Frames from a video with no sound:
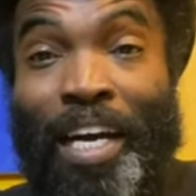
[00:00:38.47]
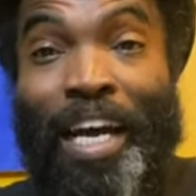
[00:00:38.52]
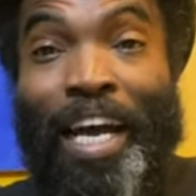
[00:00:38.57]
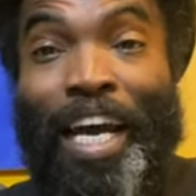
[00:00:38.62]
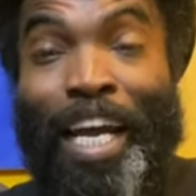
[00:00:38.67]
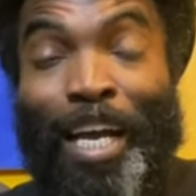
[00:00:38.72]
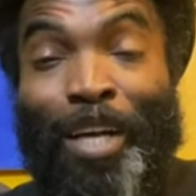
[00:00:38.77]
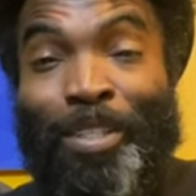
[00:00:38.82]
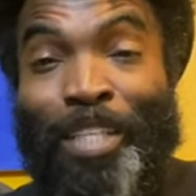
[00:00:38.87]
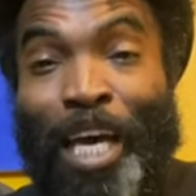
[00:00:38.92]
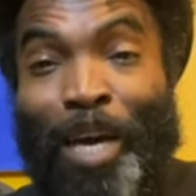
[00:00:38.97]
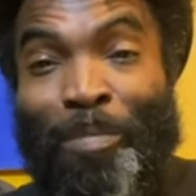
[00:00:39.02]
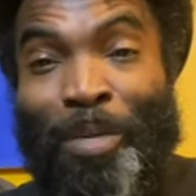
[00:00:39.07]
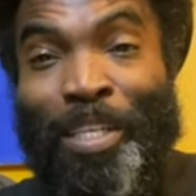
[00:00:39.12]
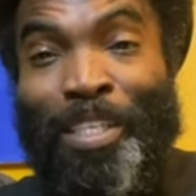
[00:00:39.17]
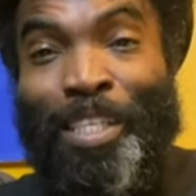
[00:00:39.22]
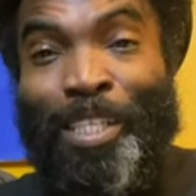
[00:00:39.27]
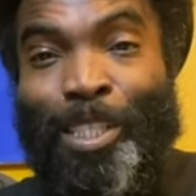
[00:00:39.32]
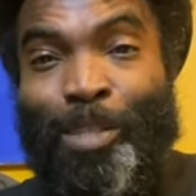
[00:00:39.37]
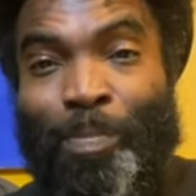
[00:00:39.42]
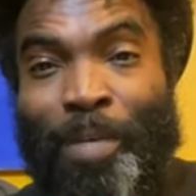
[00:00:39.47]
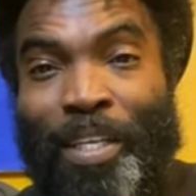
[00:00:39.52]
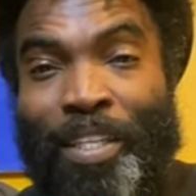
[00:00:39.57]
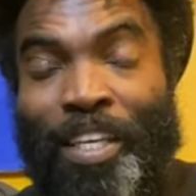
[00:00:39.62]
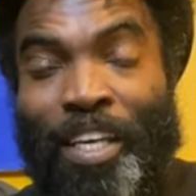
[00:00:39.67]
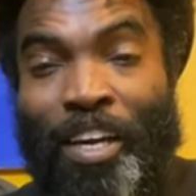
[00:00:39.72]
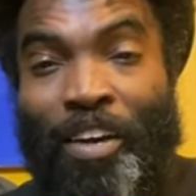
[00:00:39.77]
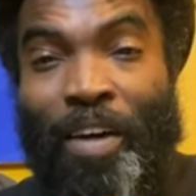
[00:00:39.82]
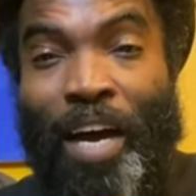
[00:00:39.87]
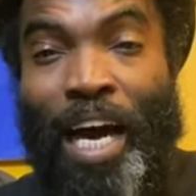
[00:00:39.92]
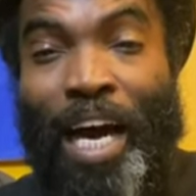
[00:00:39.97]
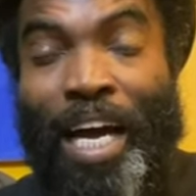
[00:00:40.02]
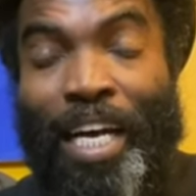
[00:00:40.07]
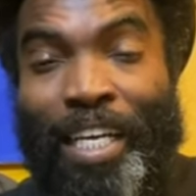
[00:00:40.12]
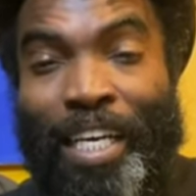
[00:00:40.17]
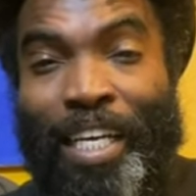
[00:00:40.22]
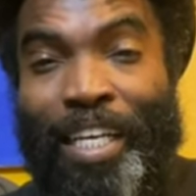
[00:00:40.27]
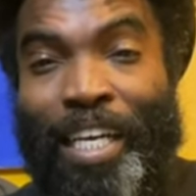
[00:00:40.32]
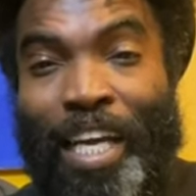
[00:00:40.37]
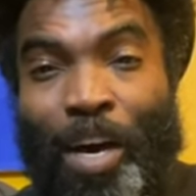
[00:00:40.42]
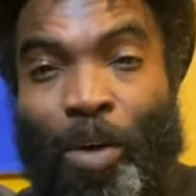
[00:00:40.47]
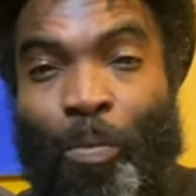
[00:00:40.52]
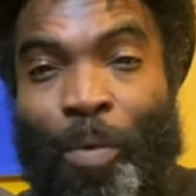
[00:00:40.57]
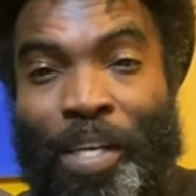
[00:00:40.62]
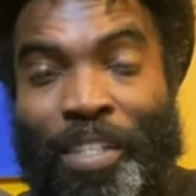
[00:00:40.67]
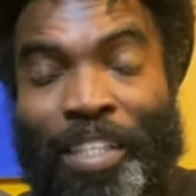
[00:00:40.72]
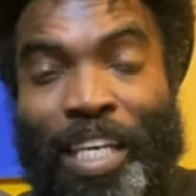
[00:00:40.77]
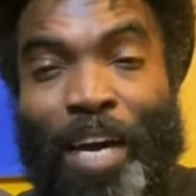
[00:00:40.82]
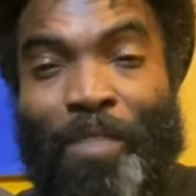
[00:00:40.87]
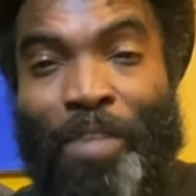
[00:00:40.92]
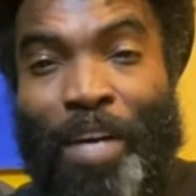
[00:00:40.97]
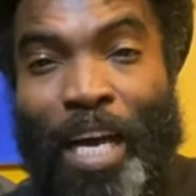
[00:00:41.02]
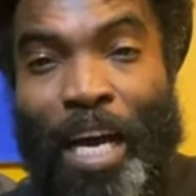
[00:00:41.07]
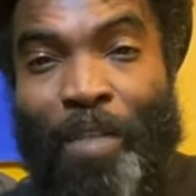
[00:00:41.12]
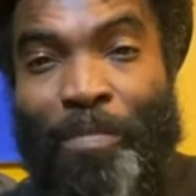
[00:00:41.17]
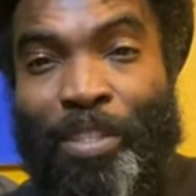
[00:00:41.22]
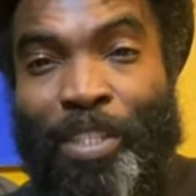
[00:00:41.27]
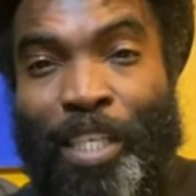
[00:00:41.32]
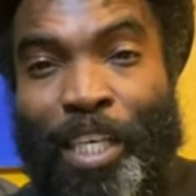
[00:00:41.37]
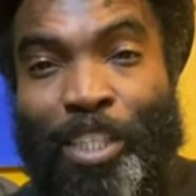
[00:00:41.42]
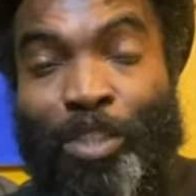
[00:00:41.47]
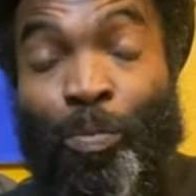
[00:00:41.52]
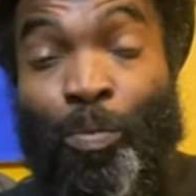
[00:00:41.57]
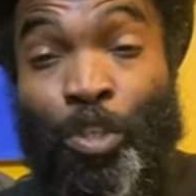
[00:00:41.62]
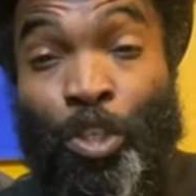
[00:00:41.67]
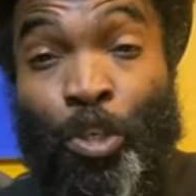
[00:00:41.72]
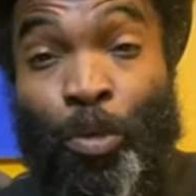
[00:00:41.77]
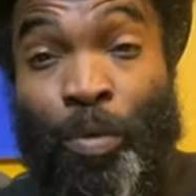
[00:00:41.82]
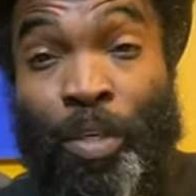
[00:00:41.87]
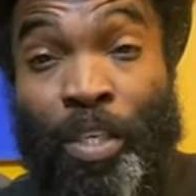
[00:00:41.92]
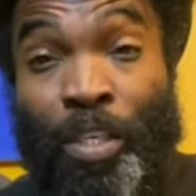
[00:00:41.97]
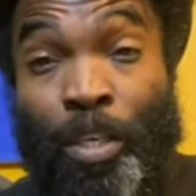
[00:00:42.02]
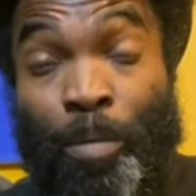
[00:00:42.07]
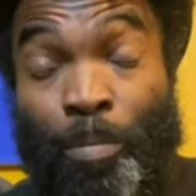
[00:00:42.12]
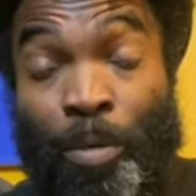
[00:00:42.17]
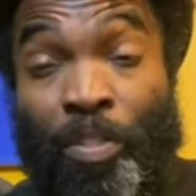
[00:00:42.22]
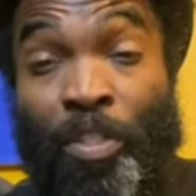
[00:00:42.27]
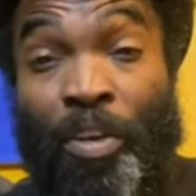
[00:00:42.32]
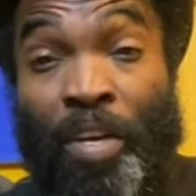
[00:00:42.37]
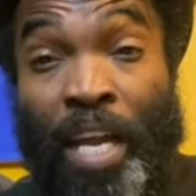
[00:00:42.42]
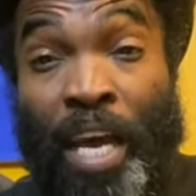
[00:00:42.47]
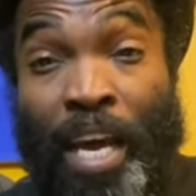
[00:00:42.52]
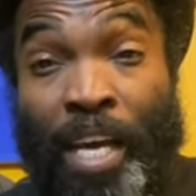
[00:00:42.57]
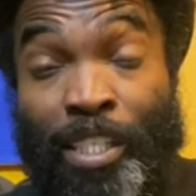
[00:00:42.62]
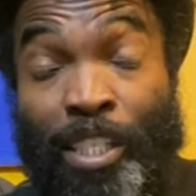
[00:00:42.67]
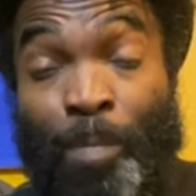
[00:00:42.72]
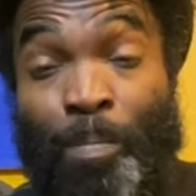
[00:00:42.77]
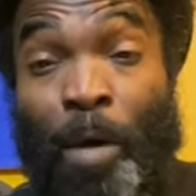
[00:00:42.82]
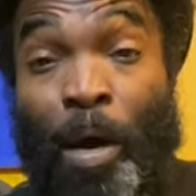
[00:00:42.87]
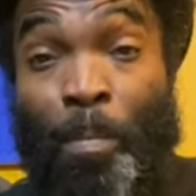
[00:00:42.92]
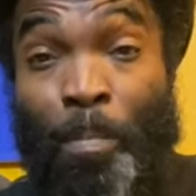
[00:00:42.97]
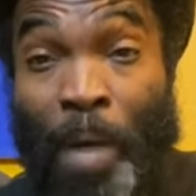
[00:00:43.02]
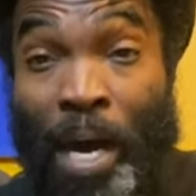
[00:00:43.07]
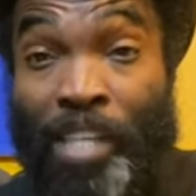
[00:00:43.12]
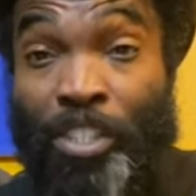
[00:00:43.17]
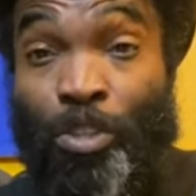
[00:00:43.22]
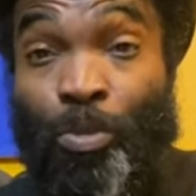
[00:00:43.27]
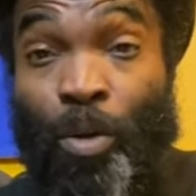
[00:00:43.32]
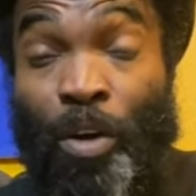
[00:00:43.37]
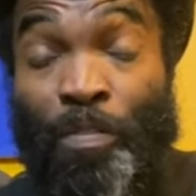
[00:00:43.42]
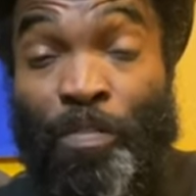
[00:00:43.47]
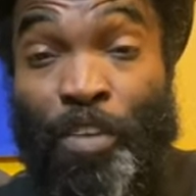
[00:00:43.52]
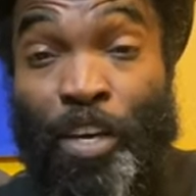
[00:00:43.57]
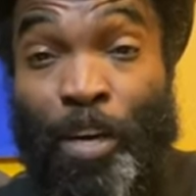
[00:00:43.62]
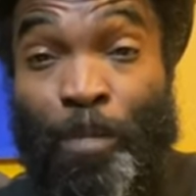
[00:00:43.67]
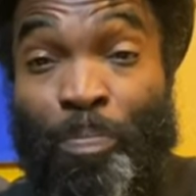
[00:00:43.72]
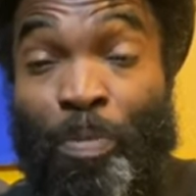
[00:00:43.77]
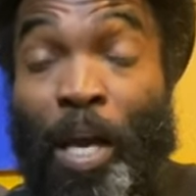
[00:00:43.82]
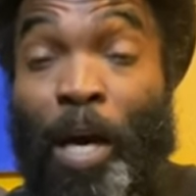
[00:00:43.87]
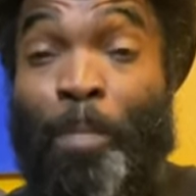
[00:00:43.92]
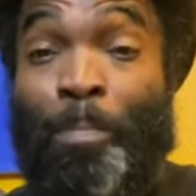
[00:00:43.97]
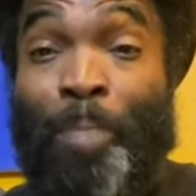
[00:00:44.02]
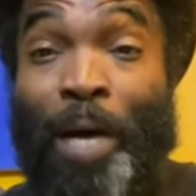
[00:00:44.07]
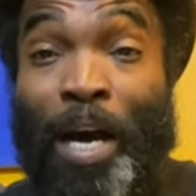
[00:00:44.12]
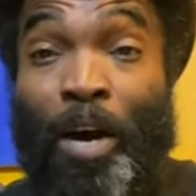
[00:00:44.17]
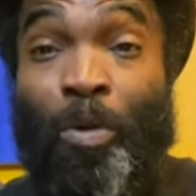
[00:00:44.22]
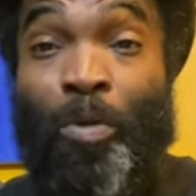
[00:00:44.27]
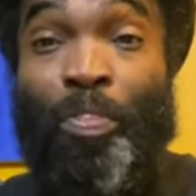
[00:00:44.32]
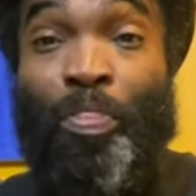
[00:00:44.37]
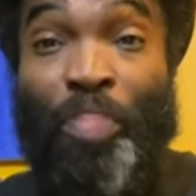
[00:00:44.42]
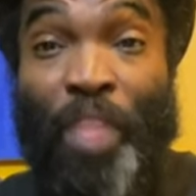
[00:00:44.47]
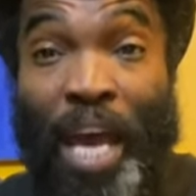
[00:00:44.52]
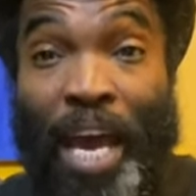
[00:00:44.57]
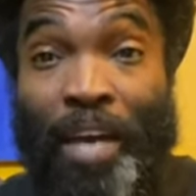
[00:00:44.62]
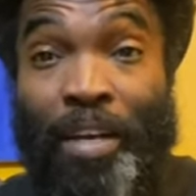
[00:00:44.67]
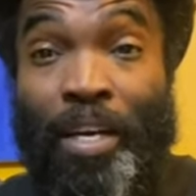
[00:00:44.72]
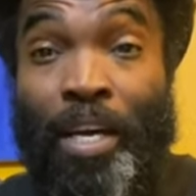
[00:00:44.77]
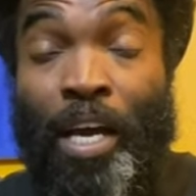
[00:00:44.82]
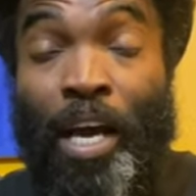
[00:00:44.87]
Hey, Damien D. Smith here. I cannot wait to have a conversation with you and the good brother Nass about my short film, About That.